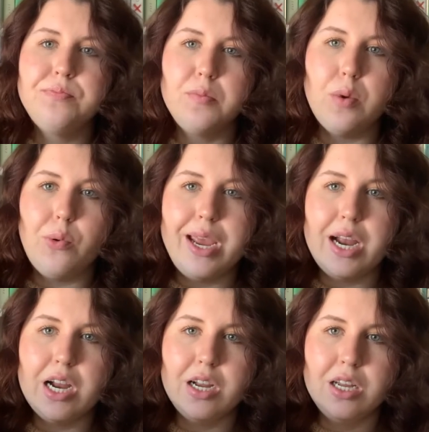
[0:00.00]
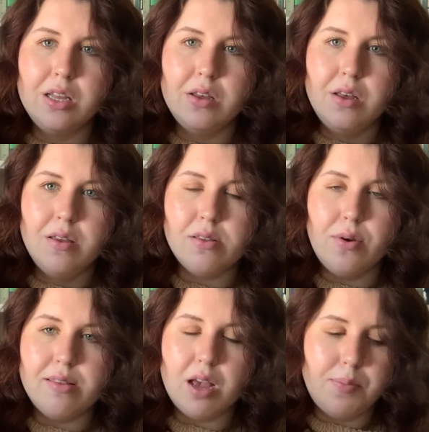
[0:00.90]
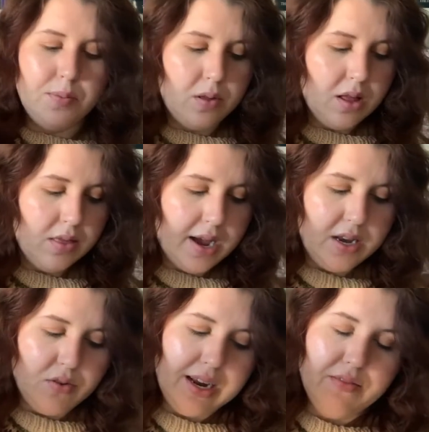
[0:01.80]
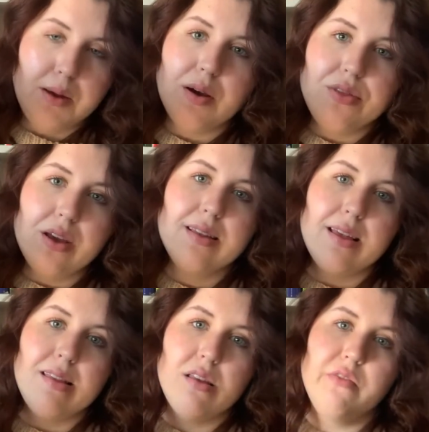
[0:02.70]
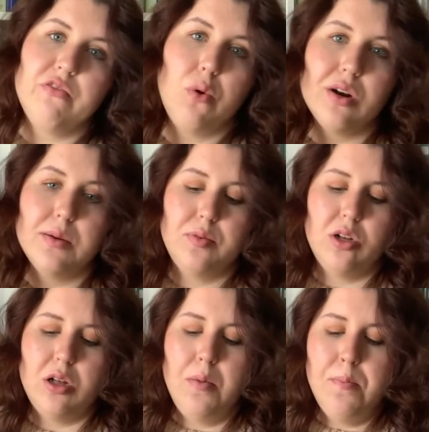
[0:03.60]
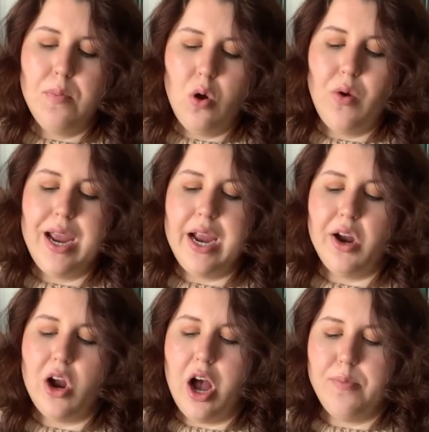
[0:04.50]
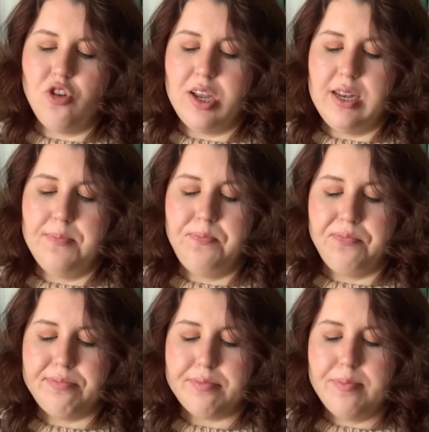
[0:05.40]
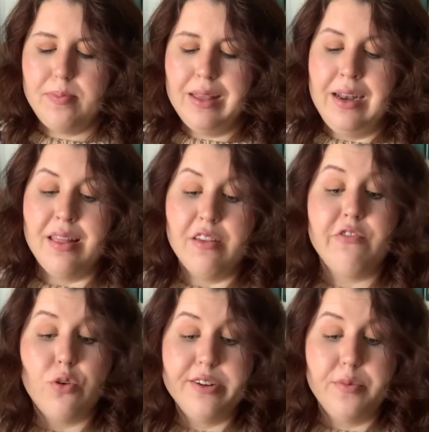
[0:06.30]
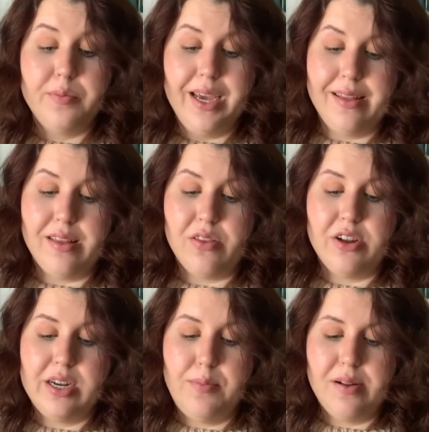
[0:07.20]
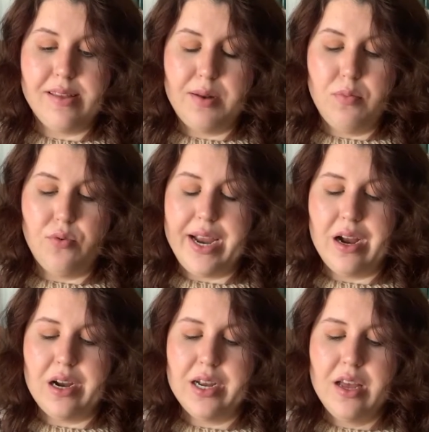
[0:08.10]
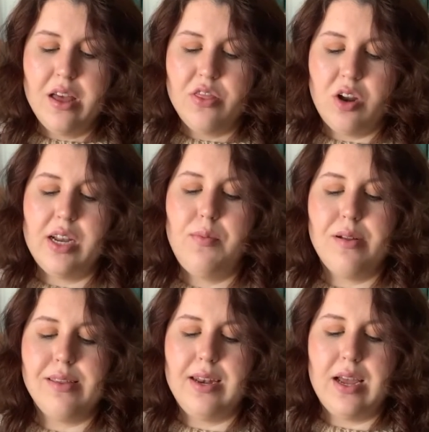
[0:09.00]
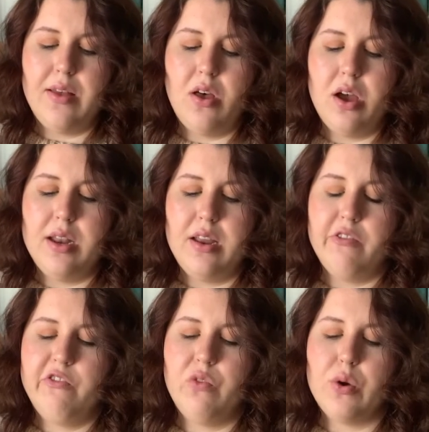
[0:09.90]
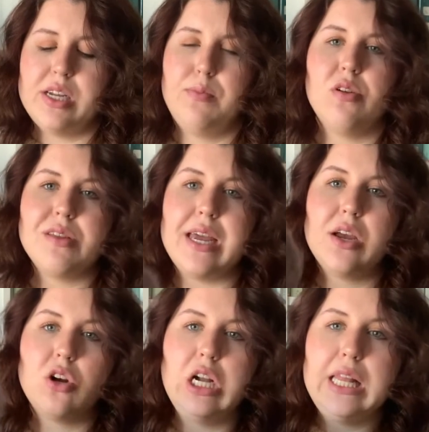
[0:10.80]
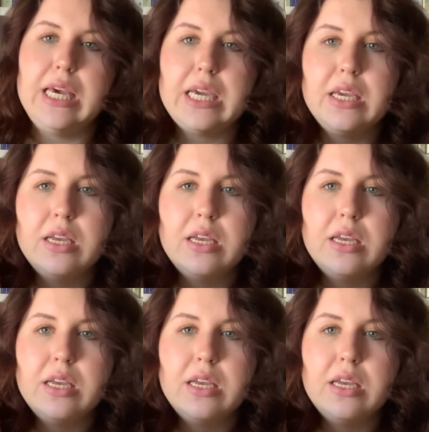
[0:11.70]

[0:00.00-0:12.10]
mohair. So I saw people online raving about this as an affordable mohair option. And it's affordable because it's 30% mohair, 30% nylon, and 40% acrylic.